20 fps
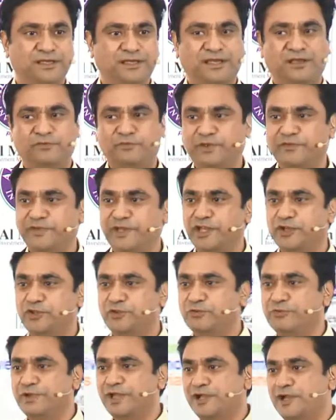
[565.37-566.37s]
And when we need to
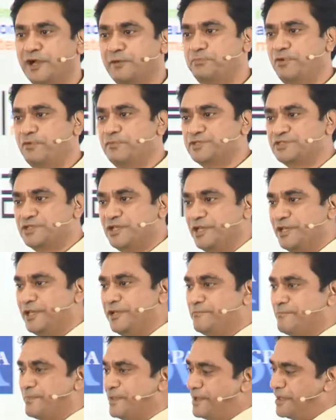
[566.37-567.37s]
wake up, obviously,
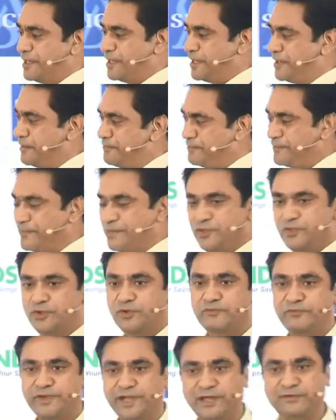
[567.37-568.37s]

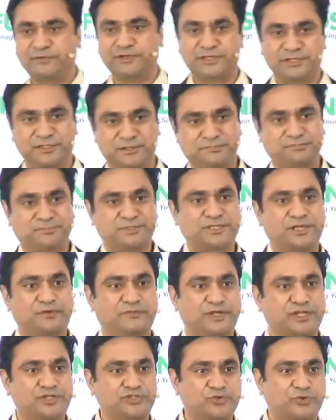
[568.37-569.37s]
whenever
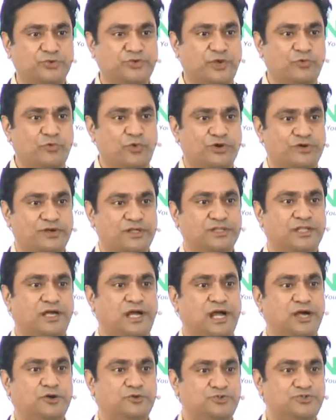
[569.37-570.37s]
someone is using water in the
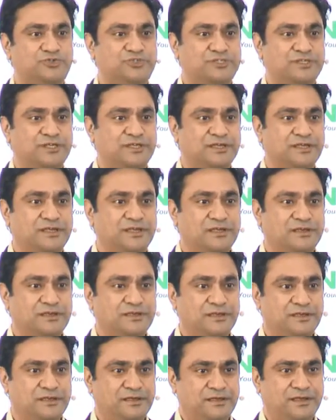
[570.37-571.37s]
house,
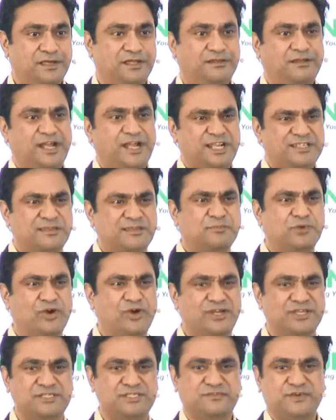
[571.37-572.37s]
it creates some
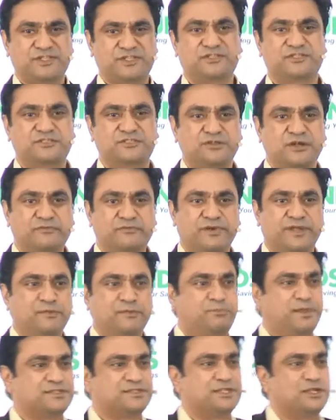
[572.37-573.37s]
noise, which is not very
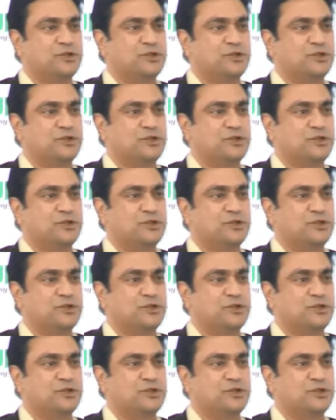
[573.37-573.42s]
pleasant